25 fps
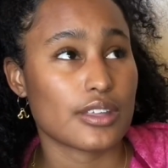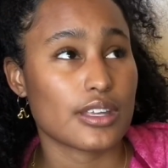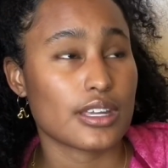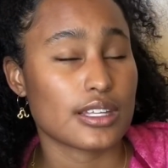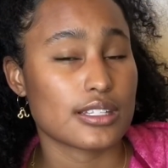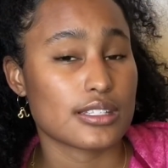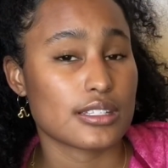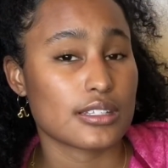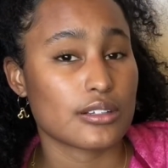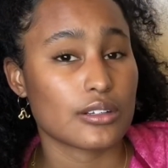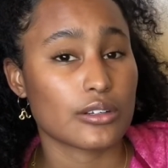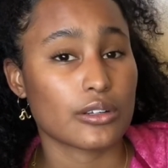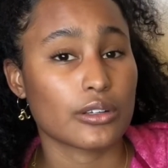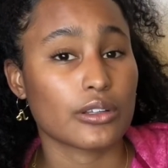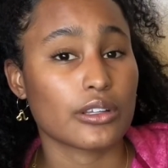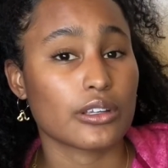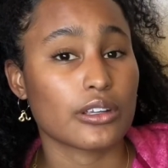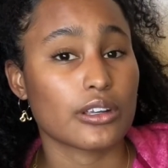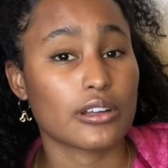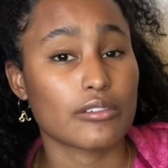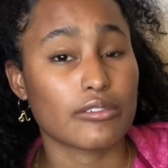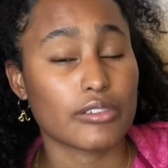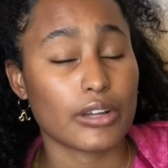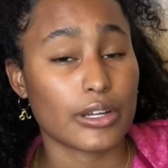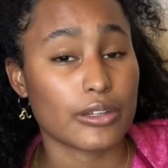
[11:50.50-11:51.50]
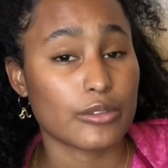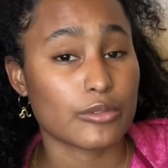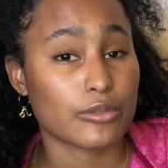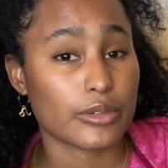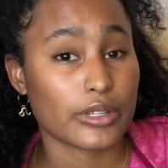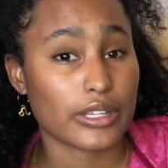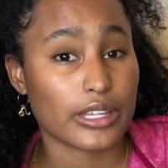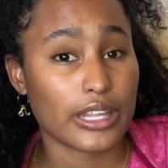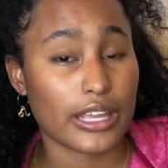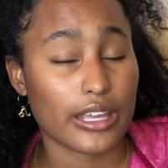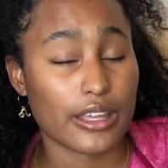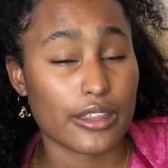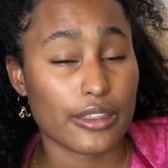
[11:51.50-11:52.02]
I said earlier, around
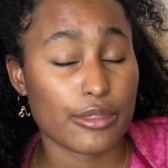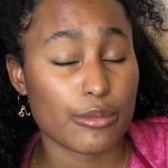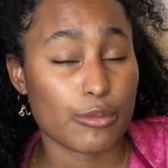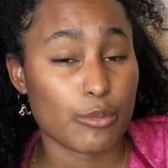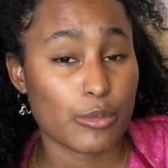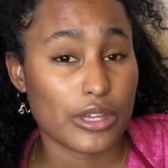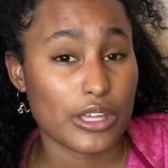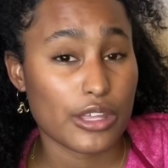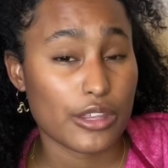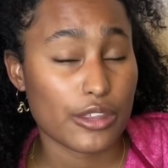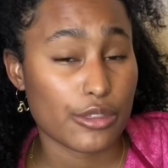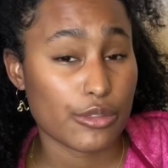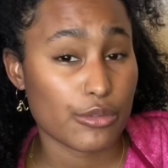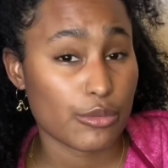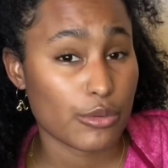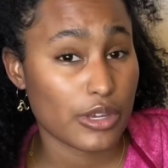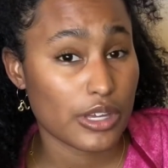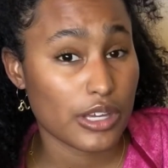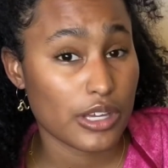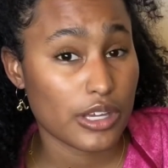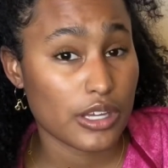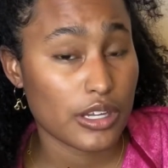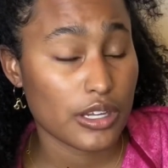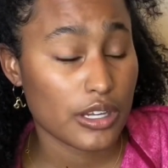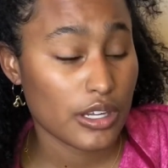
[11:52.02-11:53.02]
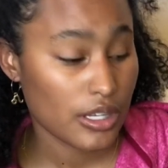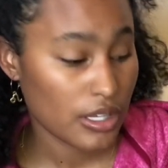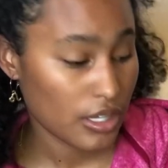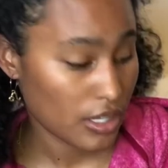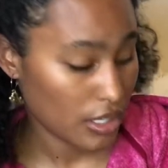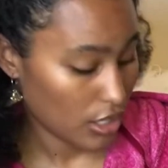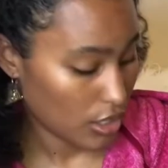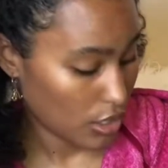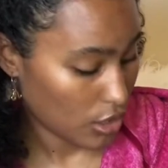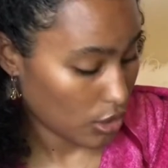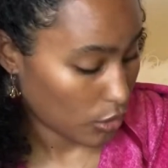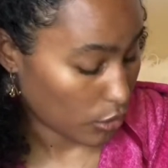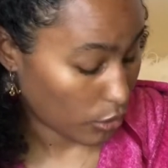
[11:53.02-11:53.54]
like week 3
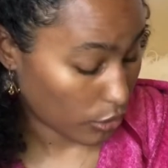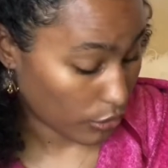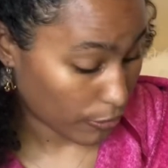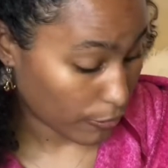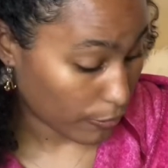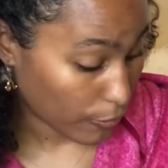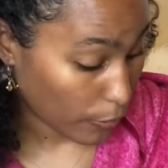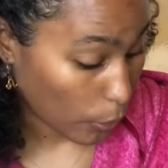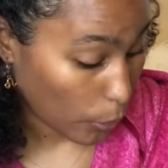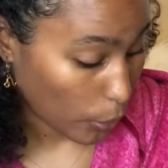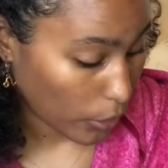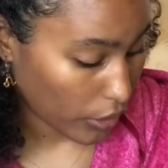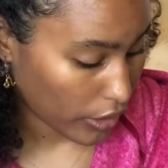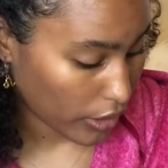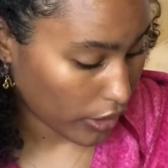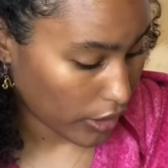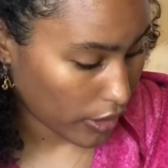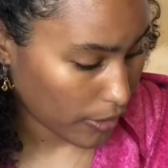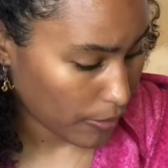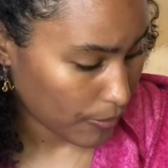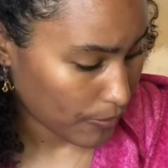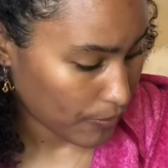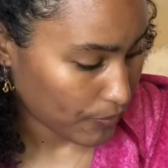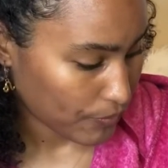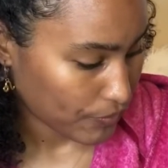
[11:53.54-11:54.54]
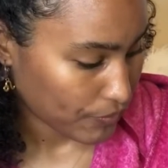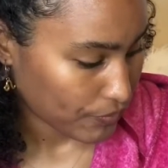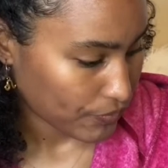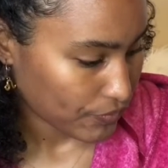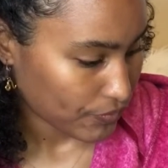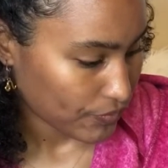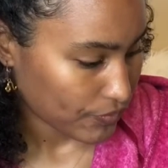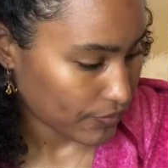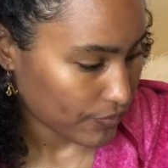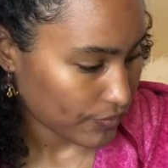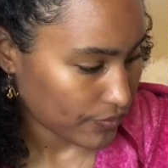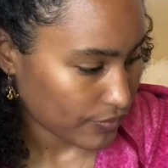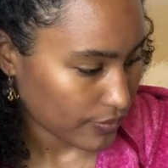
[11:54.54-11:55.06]
or 4.
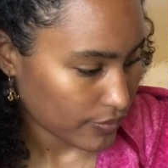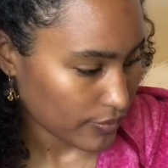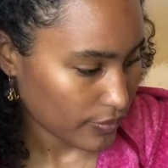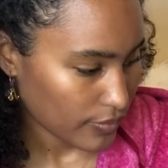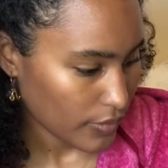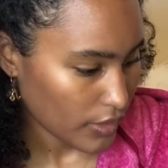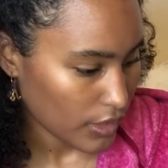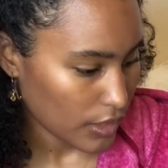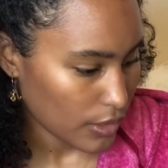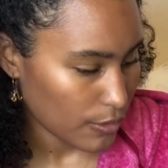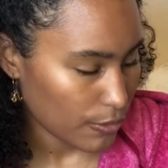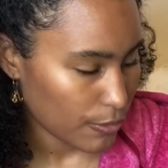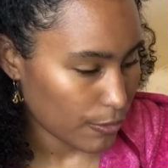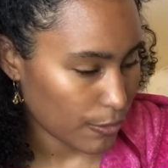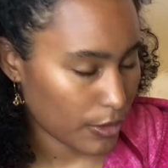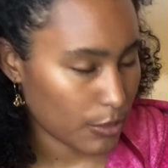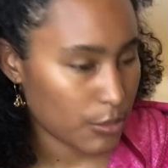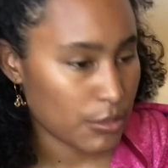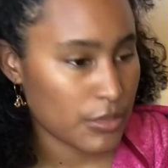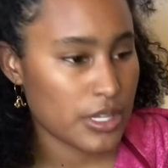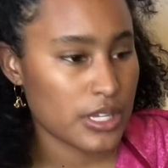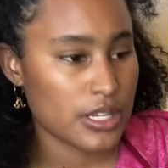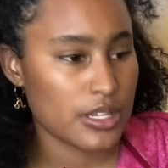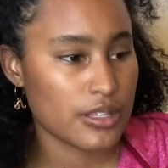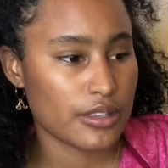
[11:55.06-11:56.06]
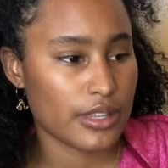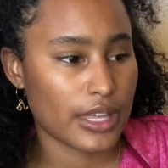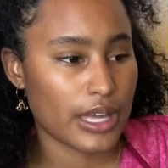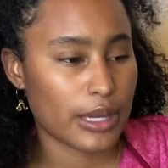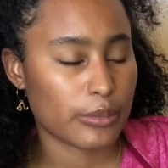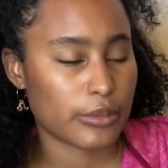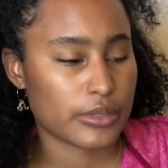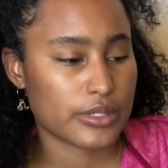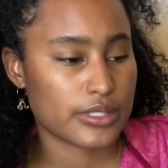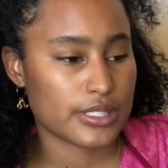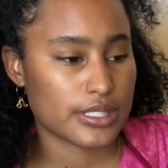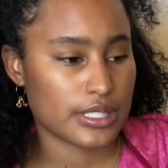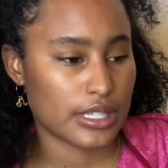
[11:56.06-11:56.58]
For me, that
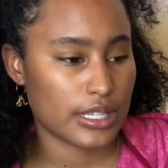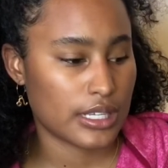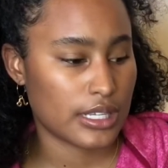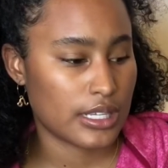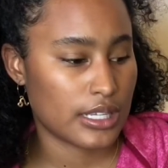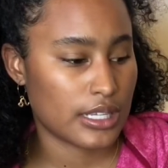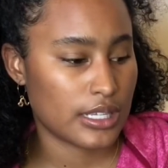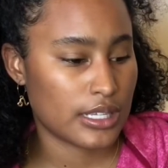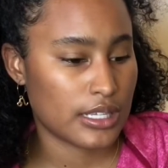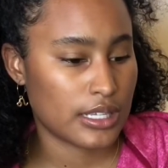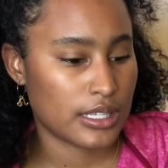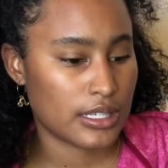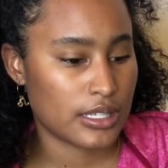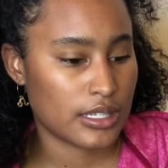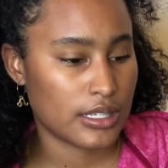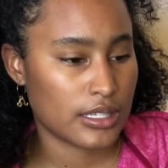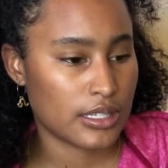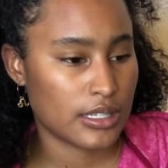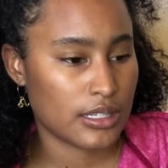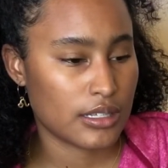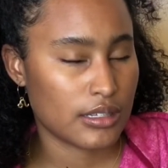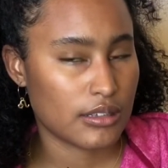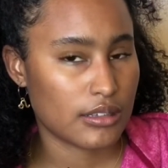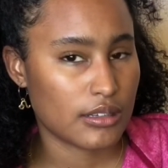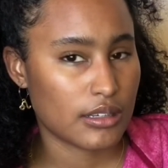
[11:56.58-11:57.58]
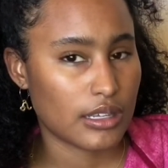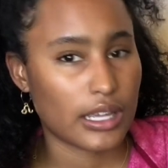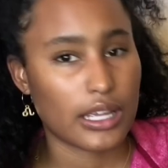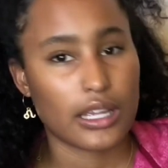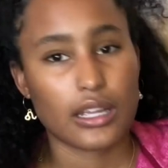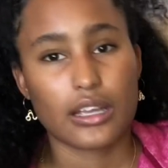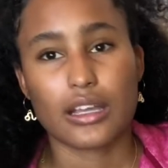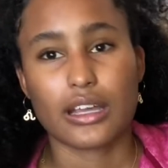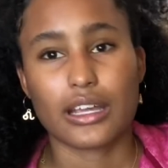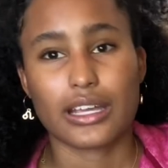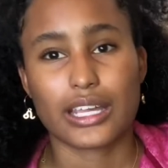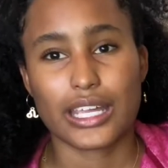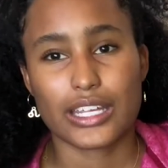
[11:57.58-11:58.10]
was in,
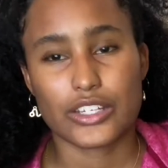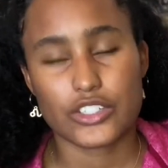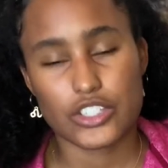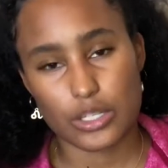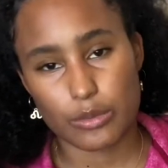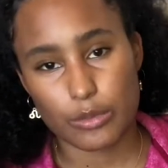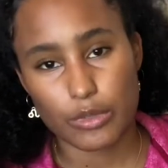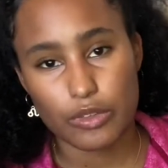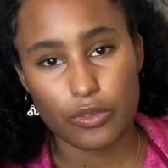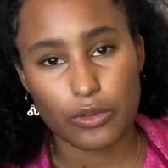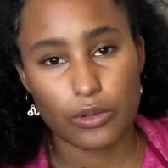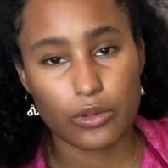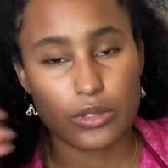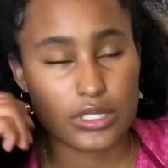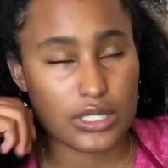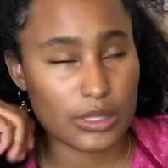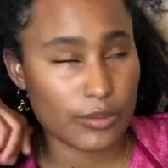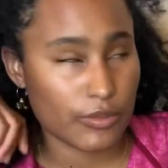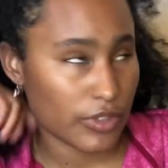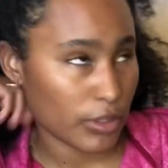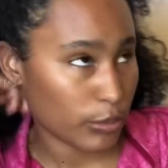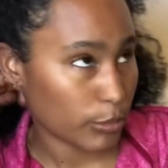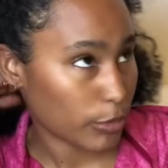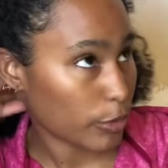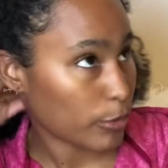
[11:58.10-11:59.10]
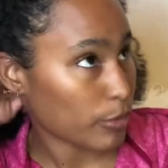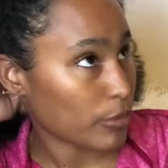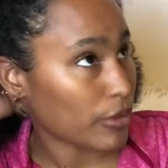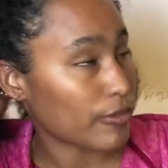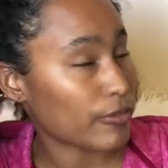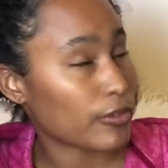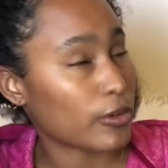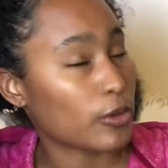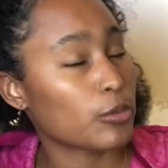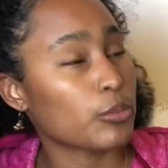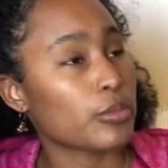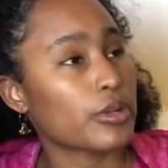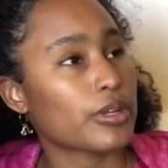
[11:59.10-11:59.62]
I can't check my phone because I'm filming with my
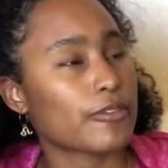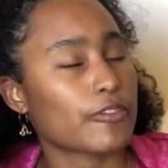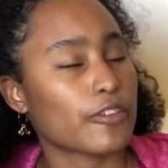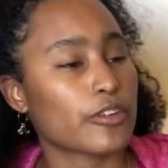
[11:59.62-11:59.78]
phone, but for